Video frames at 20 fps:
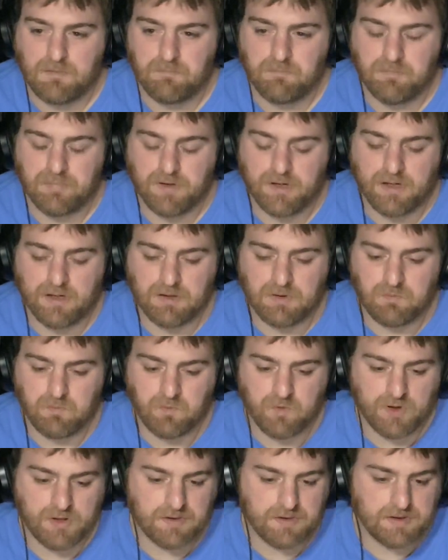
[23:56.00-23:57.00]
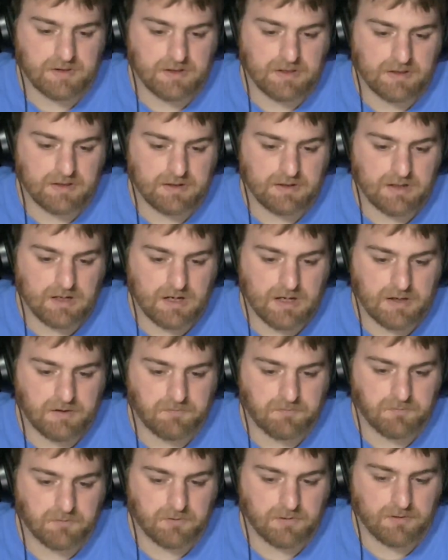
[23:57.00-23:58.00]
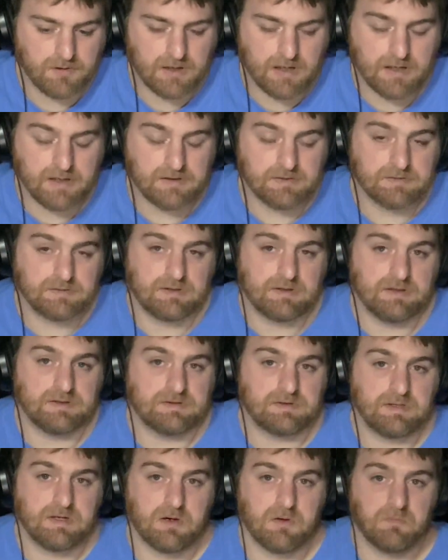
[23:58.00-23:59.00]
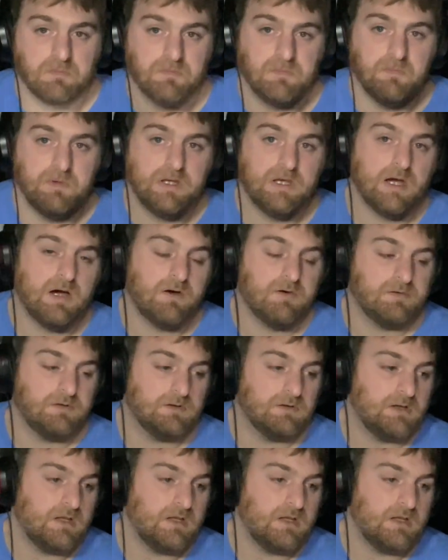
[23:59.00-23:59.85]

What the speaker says: But one thing I've realized that's helped me out in